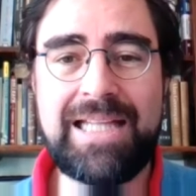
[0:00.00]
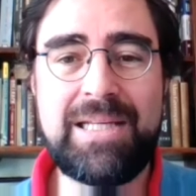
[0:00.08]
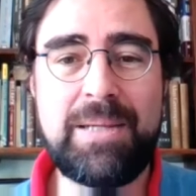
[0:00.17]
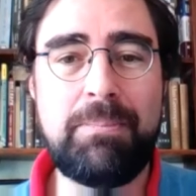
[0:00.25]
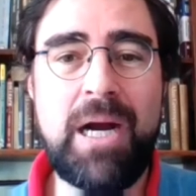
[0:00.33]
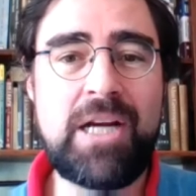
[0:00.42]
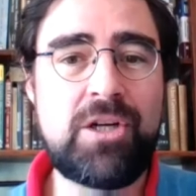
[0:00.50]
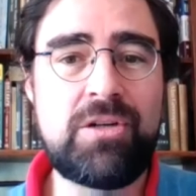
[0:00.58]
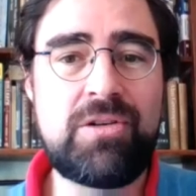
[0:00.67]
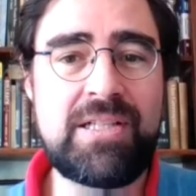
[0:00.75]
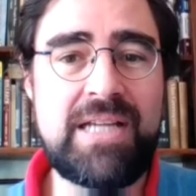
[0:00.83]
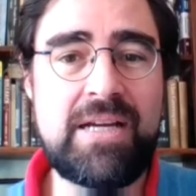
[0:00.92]
And
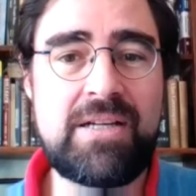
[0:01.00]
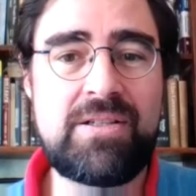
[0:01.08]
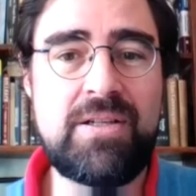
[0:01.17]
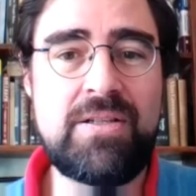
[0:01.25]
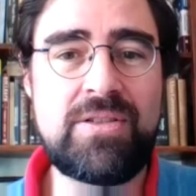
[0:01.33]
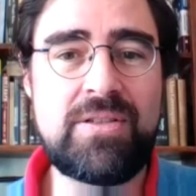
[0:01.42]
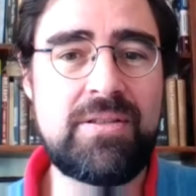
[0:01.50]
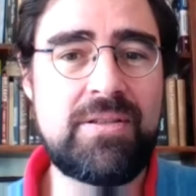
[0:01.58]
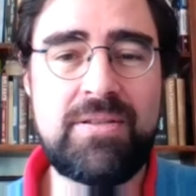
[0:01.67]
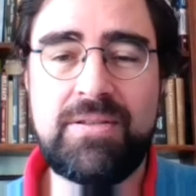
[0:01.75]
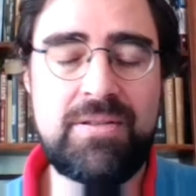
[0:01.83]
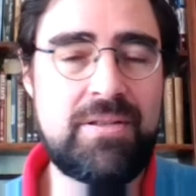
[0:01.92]
microtransactions,
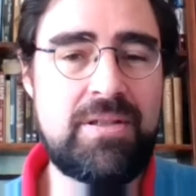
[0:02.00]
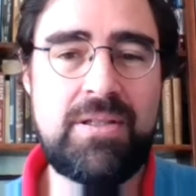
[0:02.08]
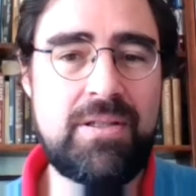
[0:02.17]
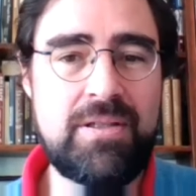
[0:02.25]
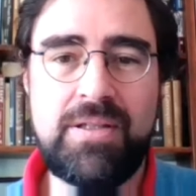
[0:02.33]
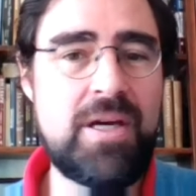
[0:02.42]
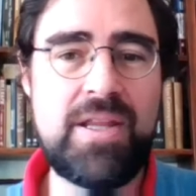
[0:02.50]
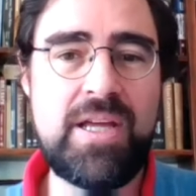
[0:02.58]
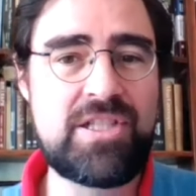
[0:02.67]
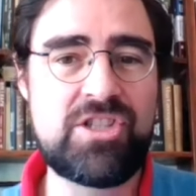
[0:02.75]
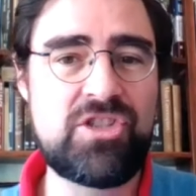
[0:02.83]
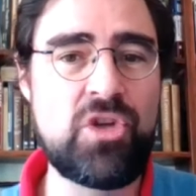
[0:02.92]

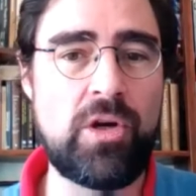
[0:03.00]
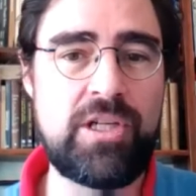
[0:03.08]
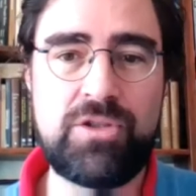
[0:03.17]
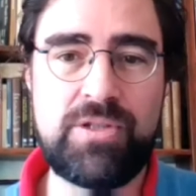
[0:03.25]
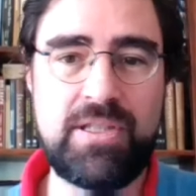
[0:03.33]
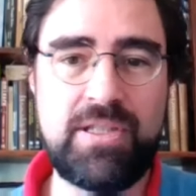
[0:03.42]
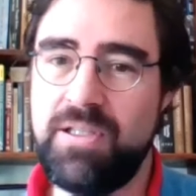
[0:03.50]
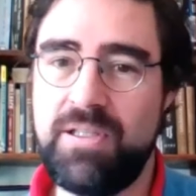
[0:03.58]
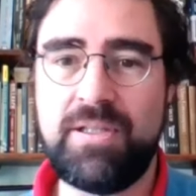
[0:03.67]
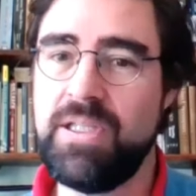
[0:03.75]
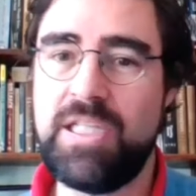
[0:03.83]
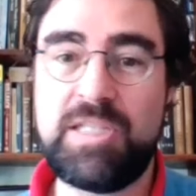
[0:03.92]
they're just not interested,
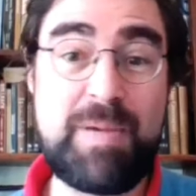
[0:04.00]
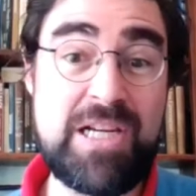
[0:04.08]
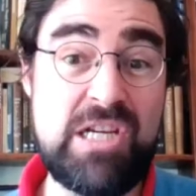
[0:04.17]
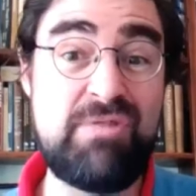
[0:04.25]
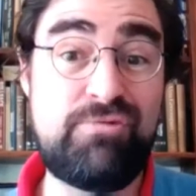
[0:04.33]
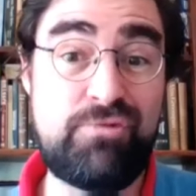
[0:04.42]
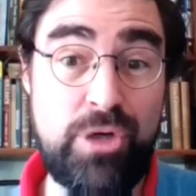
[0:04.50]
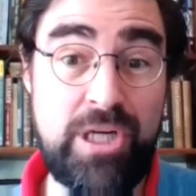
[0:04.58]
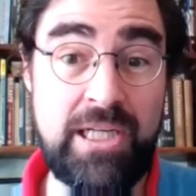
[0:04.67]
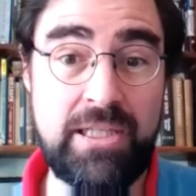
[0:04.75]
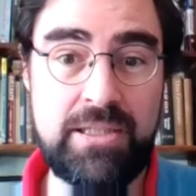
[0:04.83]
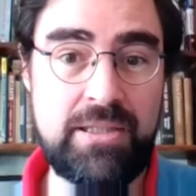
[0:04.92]
especially yeah.
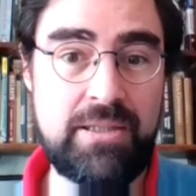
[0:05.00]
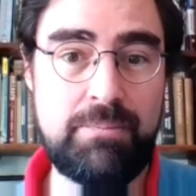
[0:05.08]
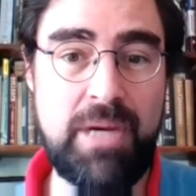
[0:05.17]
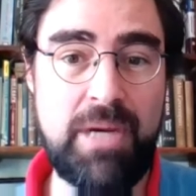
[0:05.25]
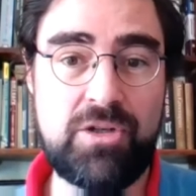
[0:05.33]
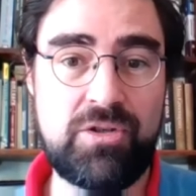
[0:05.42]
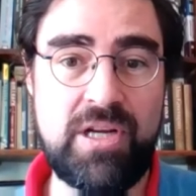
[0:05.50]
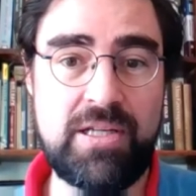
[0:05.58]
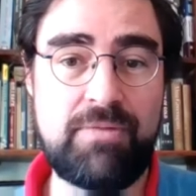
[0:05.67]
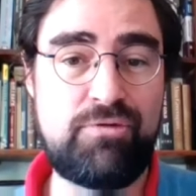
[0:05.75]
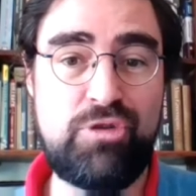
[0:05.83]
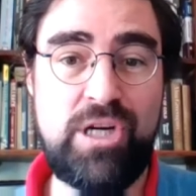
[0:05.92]
free
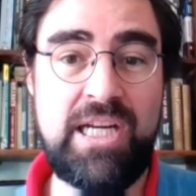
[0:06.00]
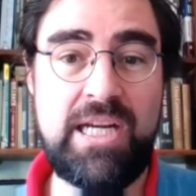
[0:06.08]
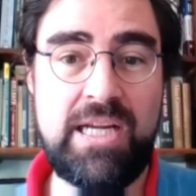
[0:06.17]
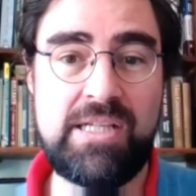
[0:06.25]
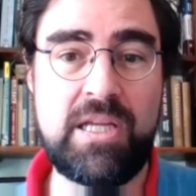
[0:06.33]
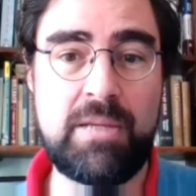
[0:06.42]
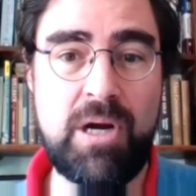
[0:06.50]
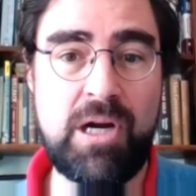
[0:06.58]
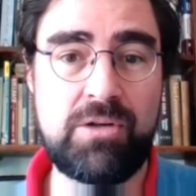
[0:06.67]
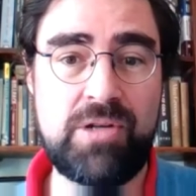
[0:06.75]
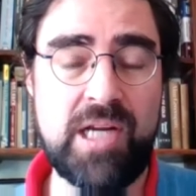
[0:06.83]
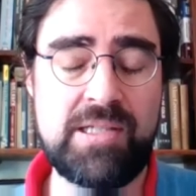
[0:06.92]
microtrans free instant
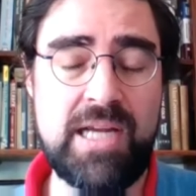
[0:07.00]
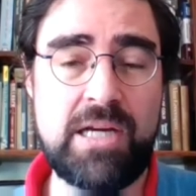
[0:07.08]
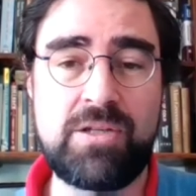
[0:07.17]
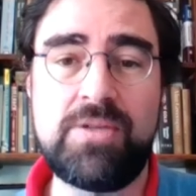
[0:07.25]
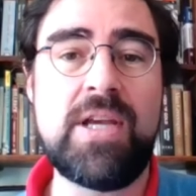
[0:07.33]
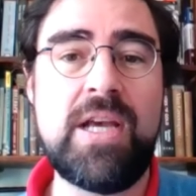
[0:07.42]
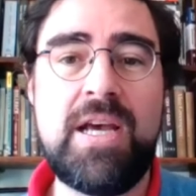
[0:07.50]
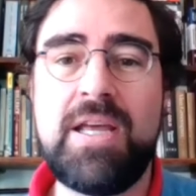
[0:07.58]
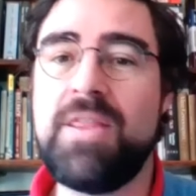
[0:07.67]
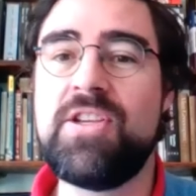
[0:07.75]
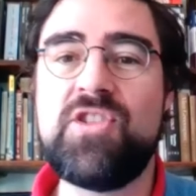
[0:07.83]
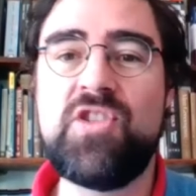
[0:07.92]
microtransactions.
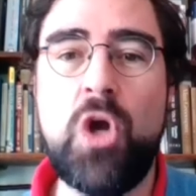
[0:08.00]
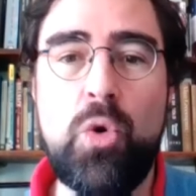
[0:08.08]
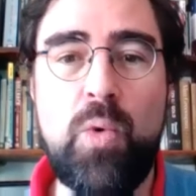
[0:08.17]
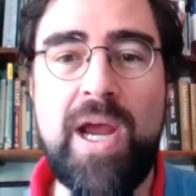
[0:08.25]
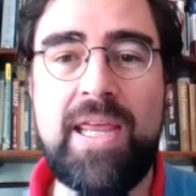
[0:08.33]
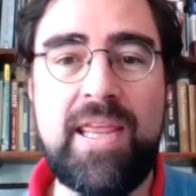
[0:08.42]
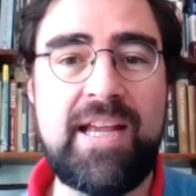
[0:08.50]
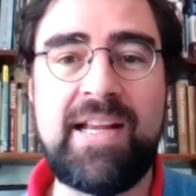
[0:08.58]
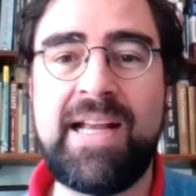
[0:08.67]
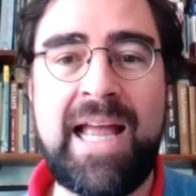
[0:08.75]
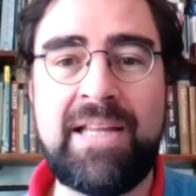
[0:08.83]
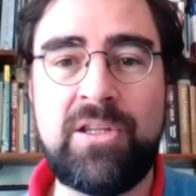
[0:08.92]
There's no way they can